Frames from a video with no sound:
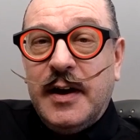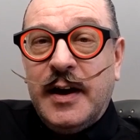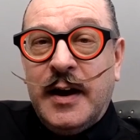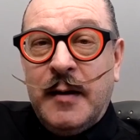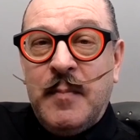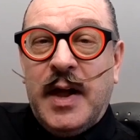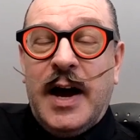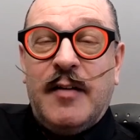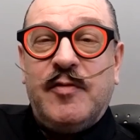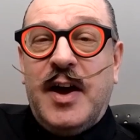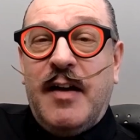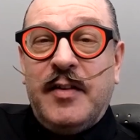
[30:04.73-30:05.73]

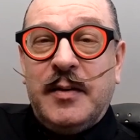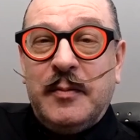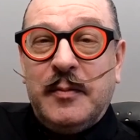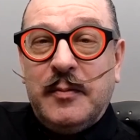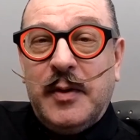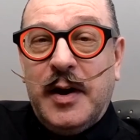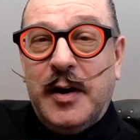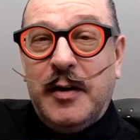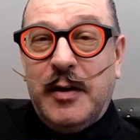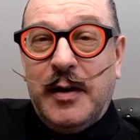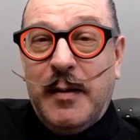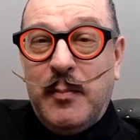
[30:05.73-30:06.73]
after having
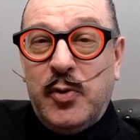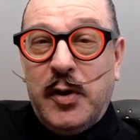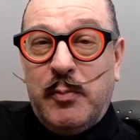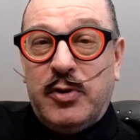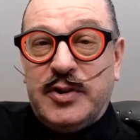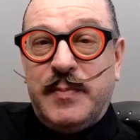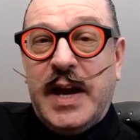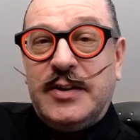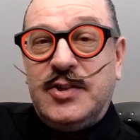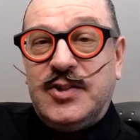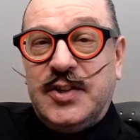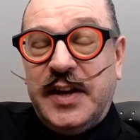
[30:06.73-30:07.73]
put a
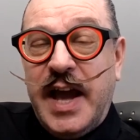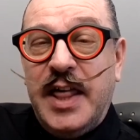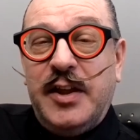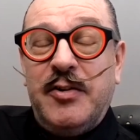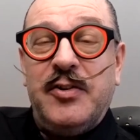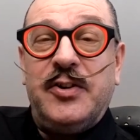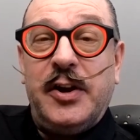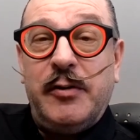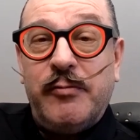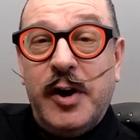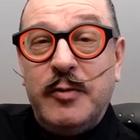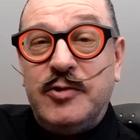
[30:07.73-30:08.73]
prospectus together and done a
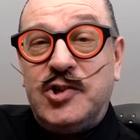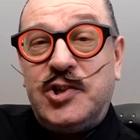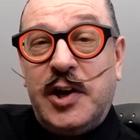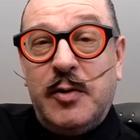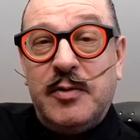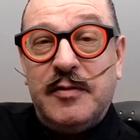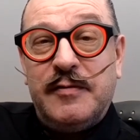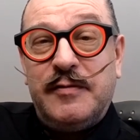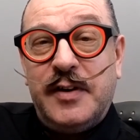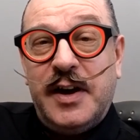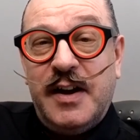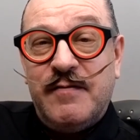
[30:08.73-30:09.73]
roadshow of
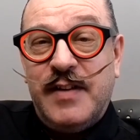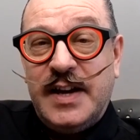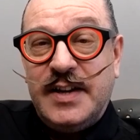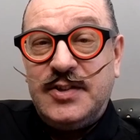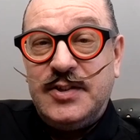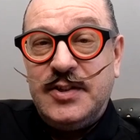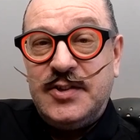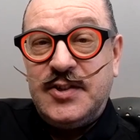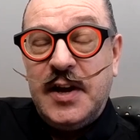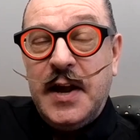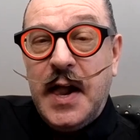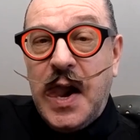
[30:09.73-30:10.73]
investors,
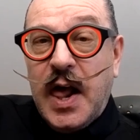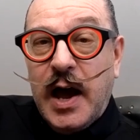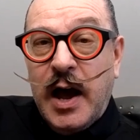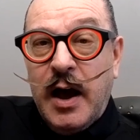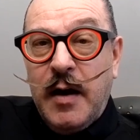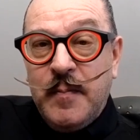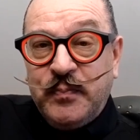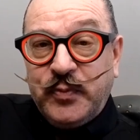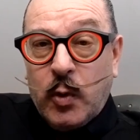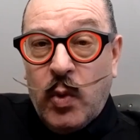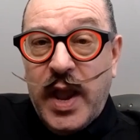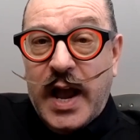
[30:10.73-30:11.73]

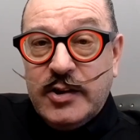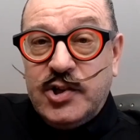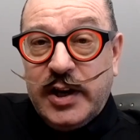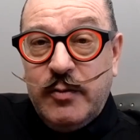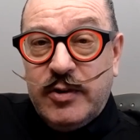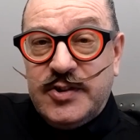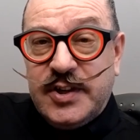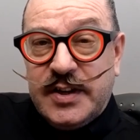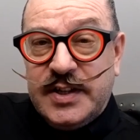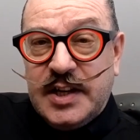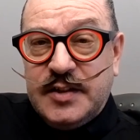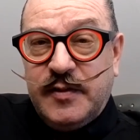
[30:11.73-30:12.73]
we actually were
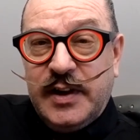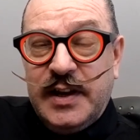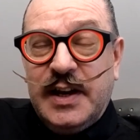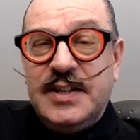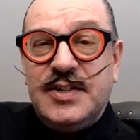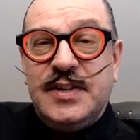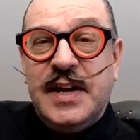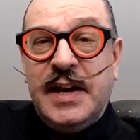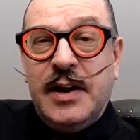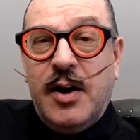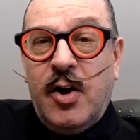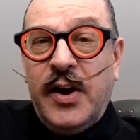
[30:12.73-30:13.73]
successful in
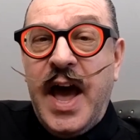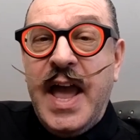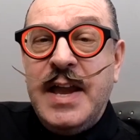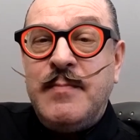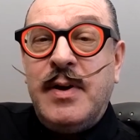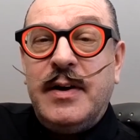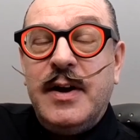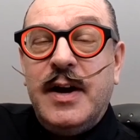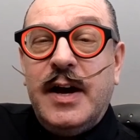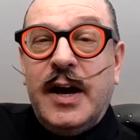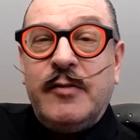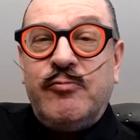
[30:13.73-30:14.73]
listing on AIM
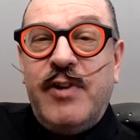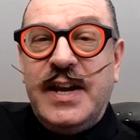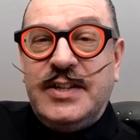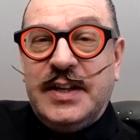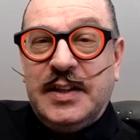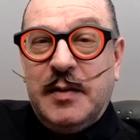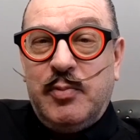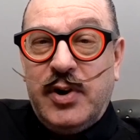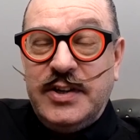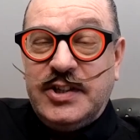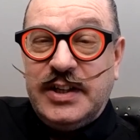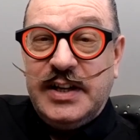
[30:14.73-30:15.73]
and raising the
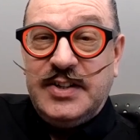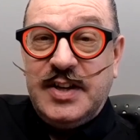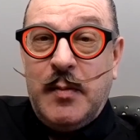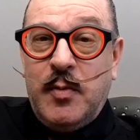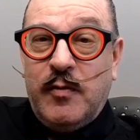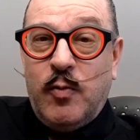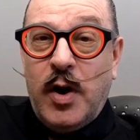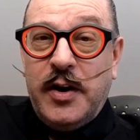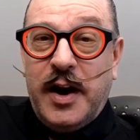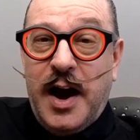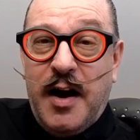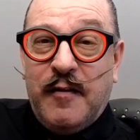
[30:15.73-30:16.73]
princely sum of
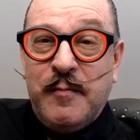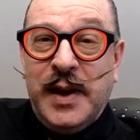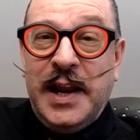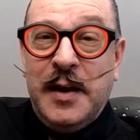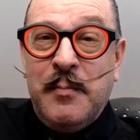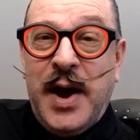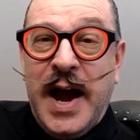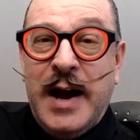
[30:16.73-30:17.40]
£1.5 million,